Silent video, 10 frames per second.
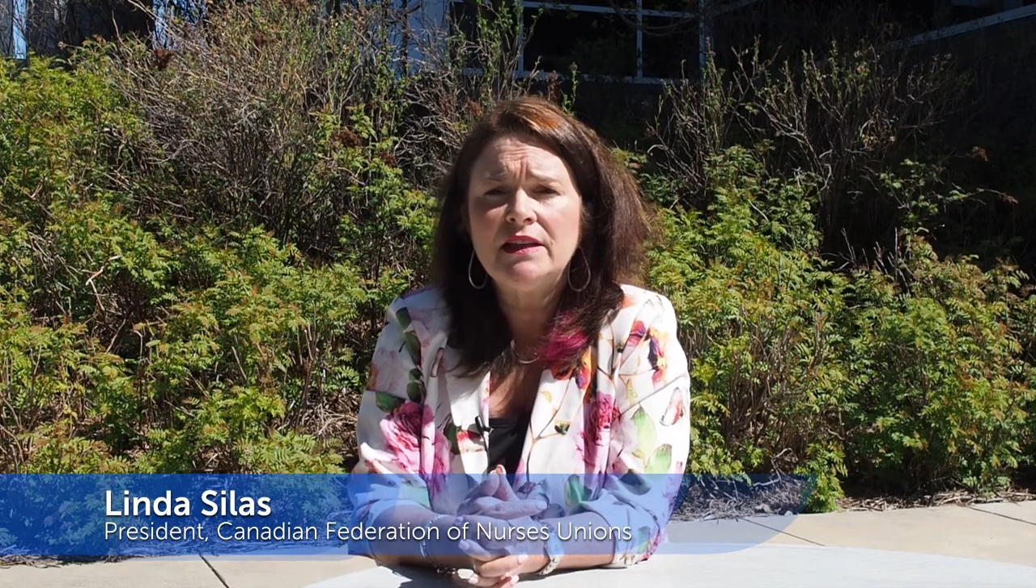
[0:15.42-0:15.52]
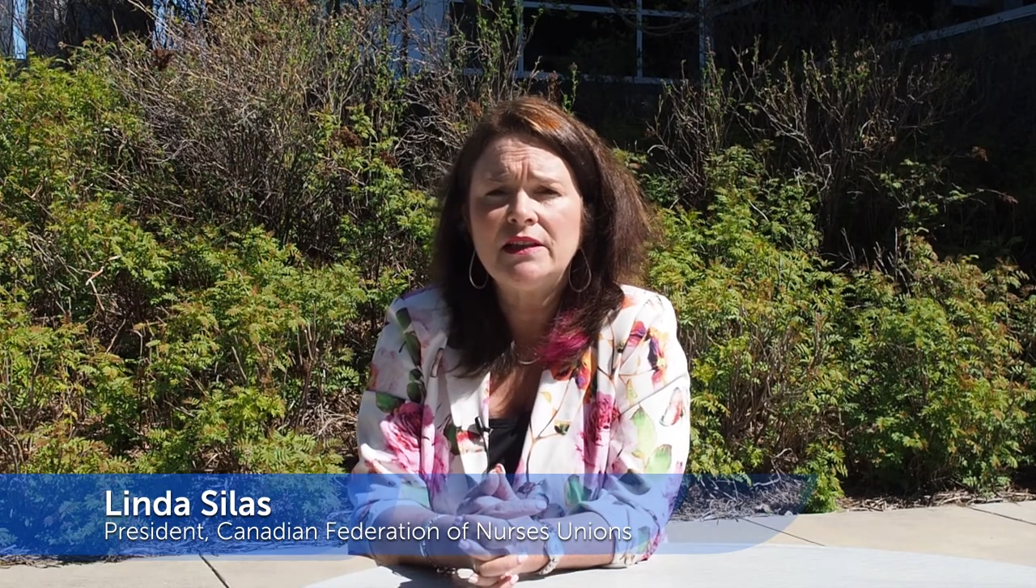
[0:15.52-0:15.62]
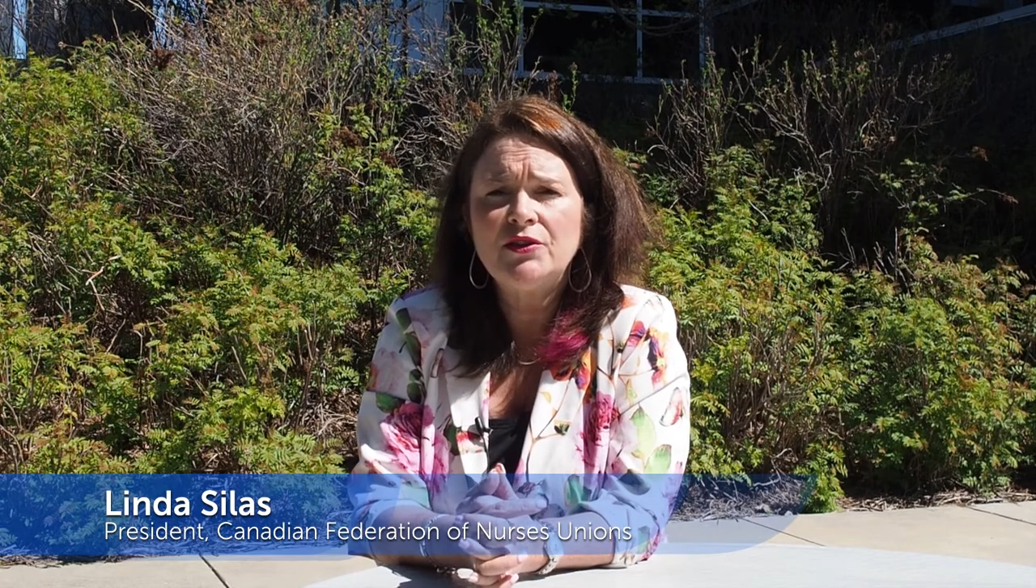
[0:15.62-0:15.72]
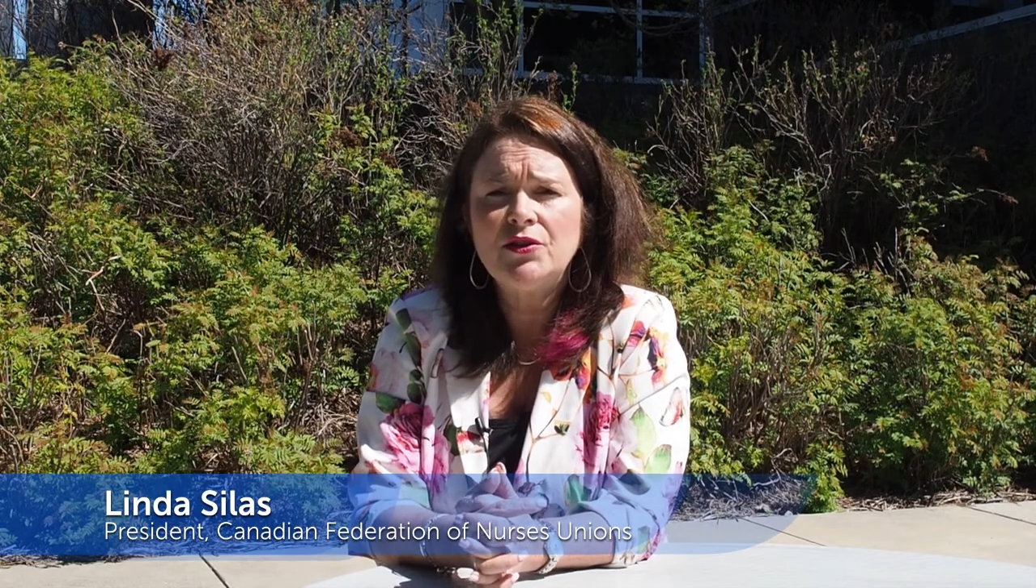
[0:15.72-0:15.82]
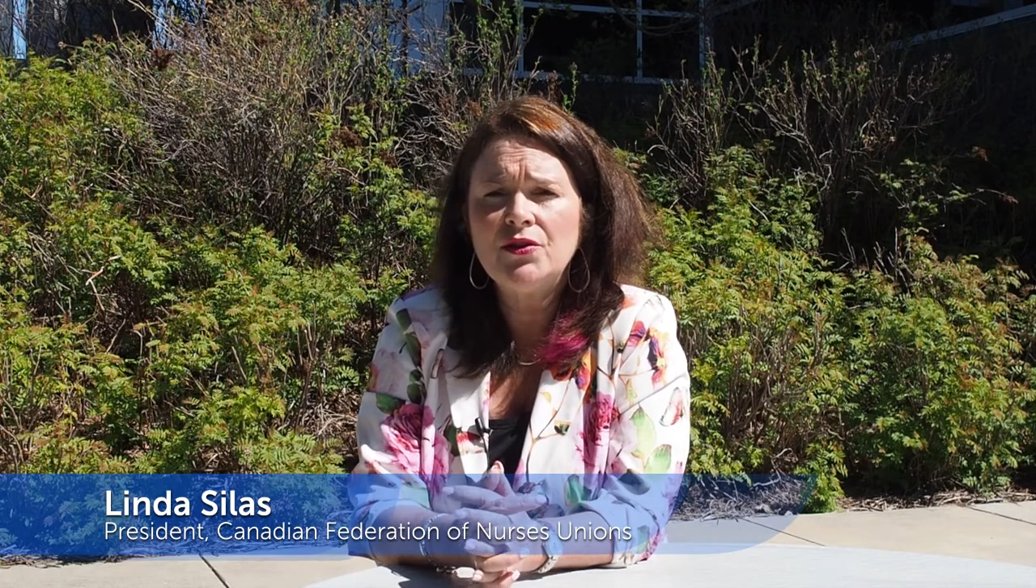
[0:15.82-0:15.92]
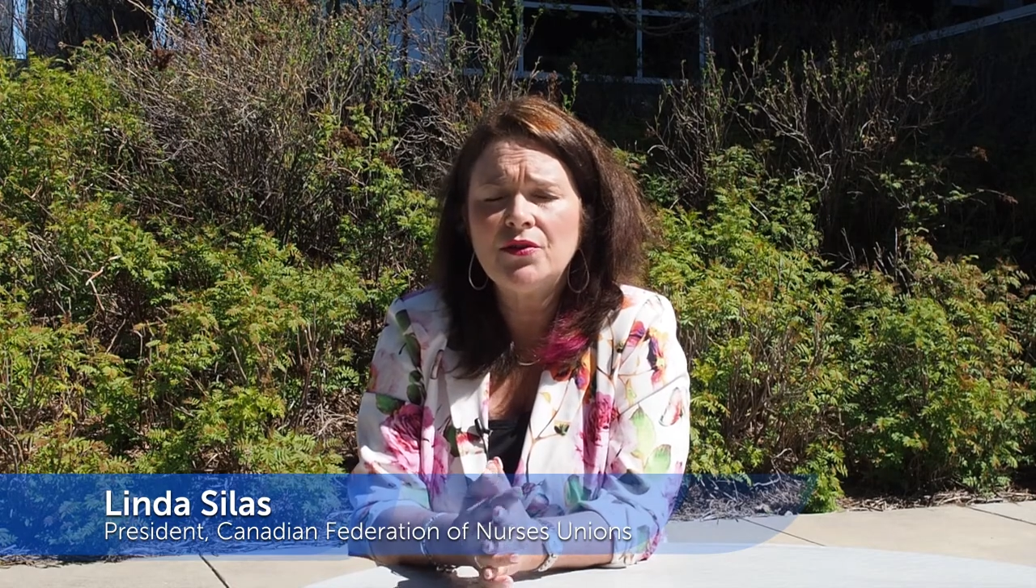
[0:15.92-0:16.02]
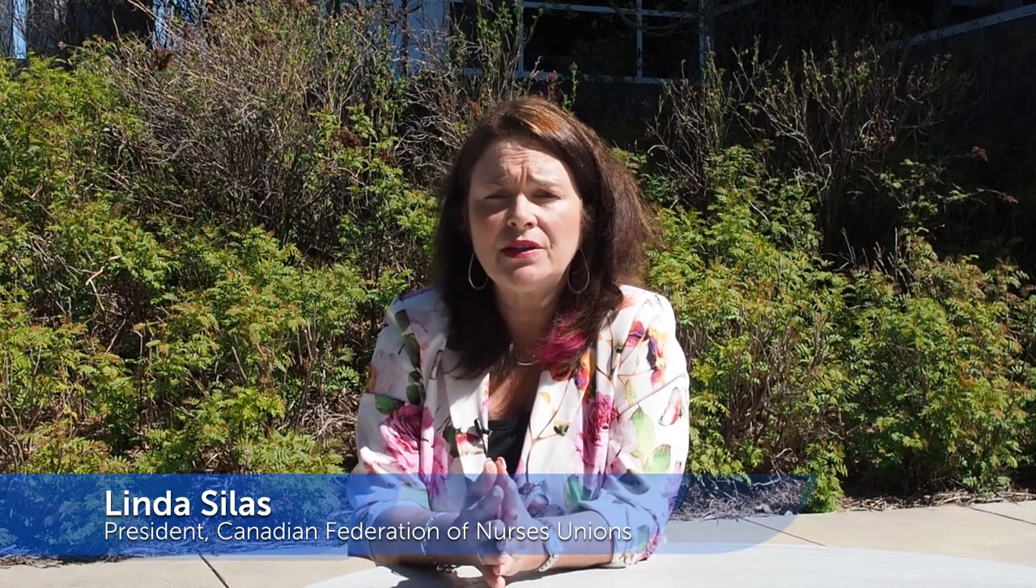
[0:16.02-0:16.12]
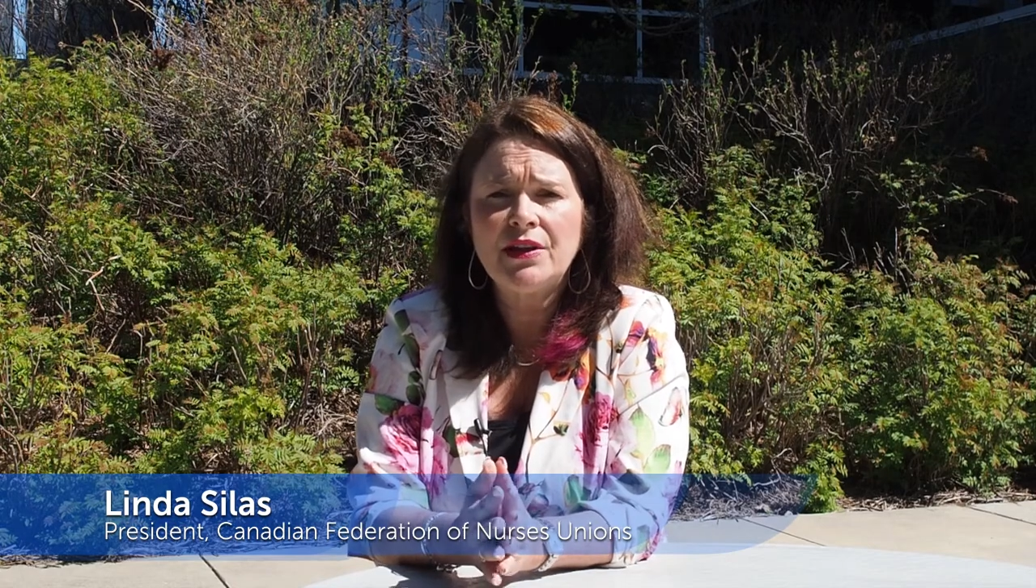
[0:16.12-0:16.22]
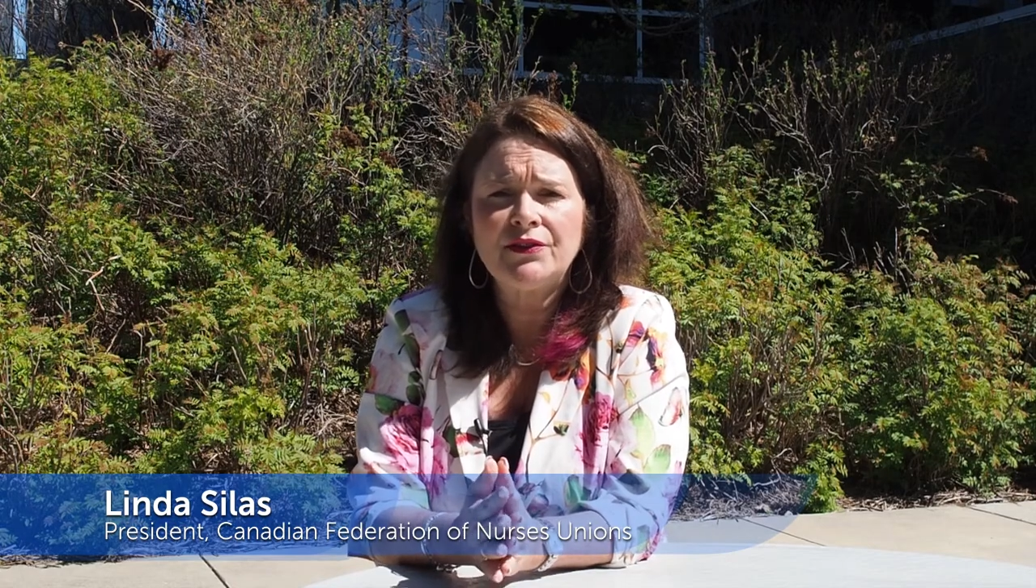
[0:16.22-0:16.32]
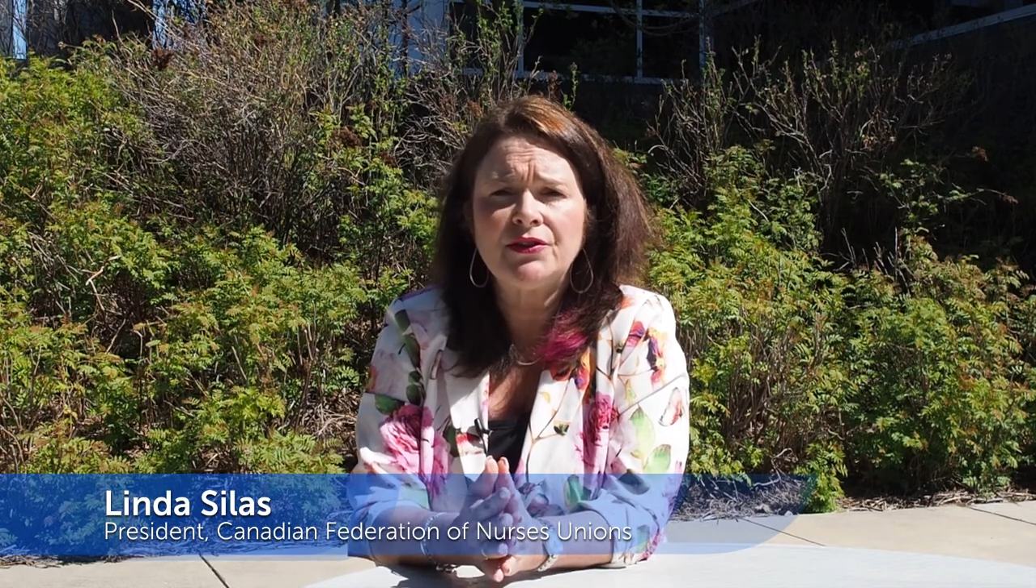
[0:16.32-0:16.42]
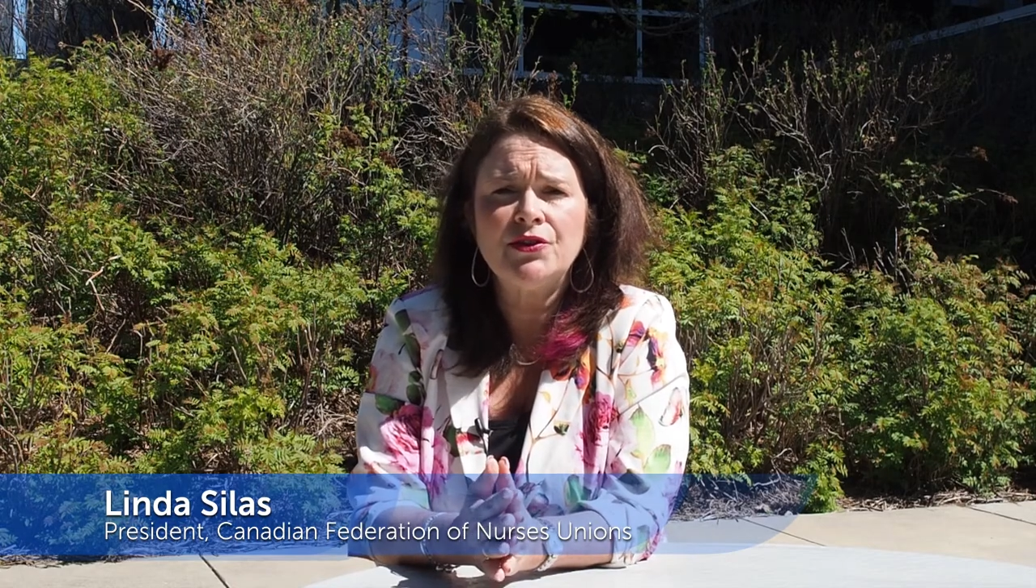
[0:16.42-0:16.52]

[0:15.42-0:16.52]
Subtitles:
Did you know that